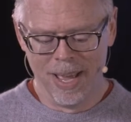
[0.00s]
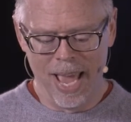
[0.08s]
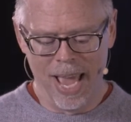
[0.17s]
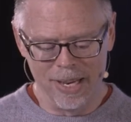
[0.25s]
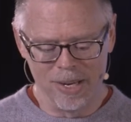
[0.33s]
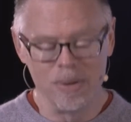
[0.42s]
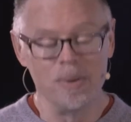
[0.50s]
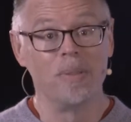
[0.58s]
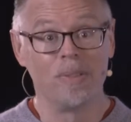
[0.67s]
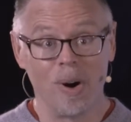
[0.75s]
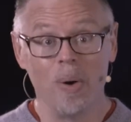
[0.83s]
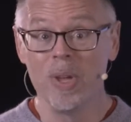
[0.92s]
and to
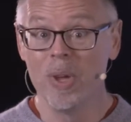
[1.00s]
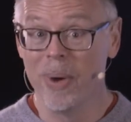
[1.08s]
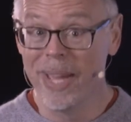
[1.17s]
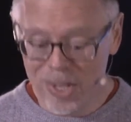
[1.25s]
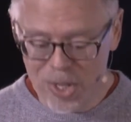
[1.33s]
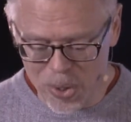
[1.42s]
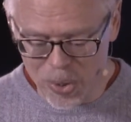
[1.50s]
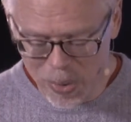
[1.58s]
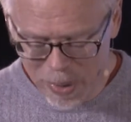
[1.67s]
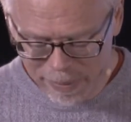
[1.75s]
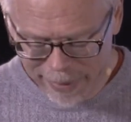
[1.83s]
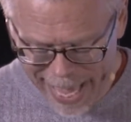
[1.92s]
throw you
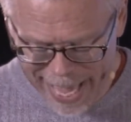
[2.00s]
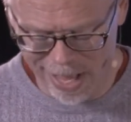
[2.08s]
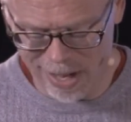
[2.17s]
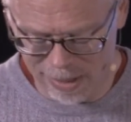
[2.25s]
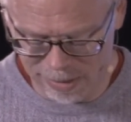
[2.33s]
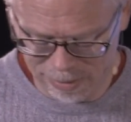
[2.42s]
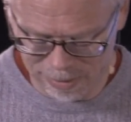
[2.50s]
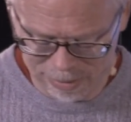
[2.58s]
into hell.